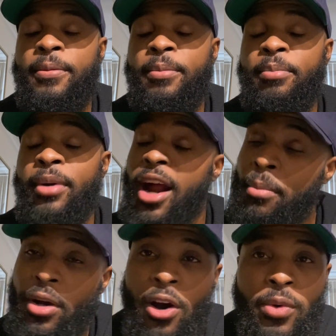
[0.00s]
But I'm
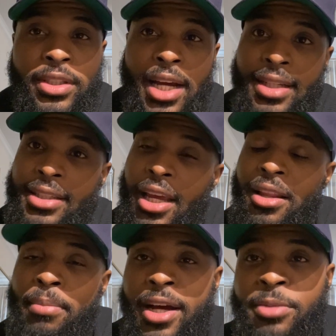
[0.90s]
going to go with Josh
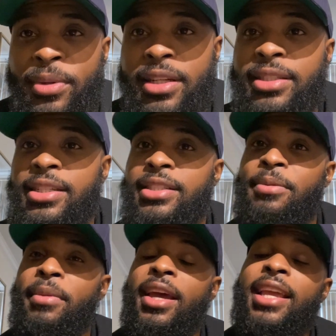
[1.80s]
Taylor by split
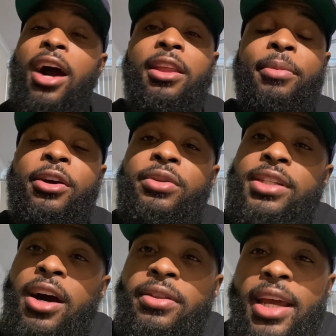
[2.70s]
decision, man. Y'all let me know what
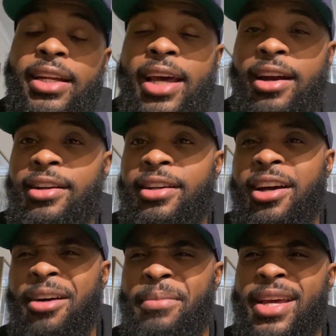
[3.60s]
y'all think down in the
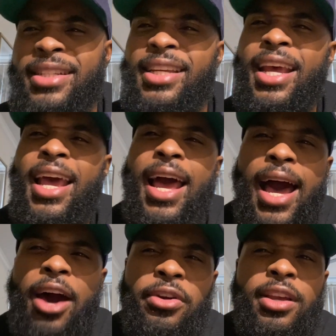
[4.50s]
comments.
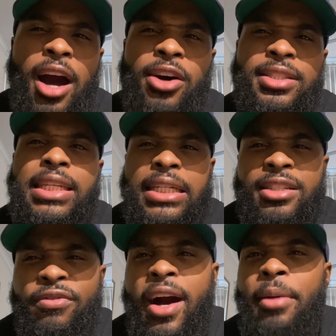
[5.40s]
How do y'all see
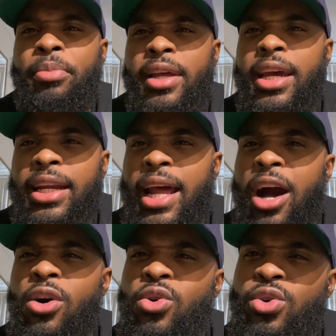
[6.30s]
this fight playing
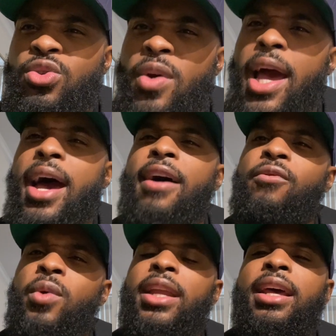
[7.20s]
out? Who you have
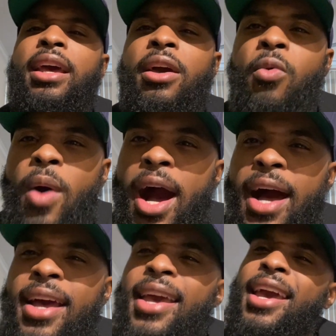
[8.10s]
winning and
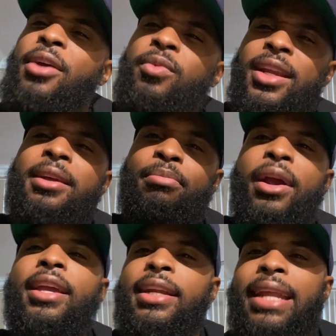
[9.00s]
why? And really
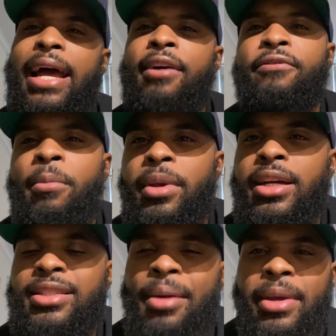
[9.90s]
break it down for me,
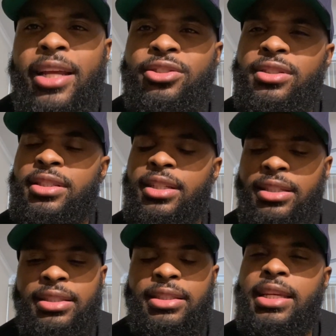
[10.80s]
because I'm interested
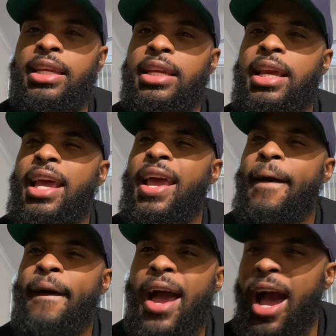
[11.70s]
to see
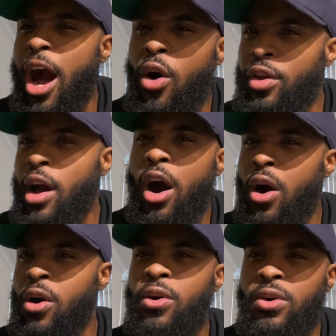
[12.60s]
how
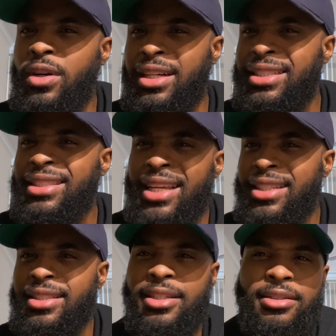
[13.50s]
y'all
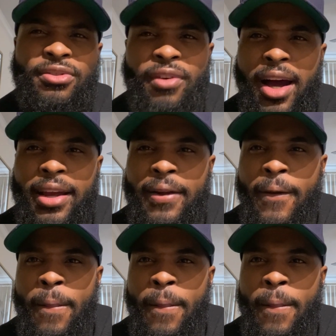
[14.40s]
assess this fight.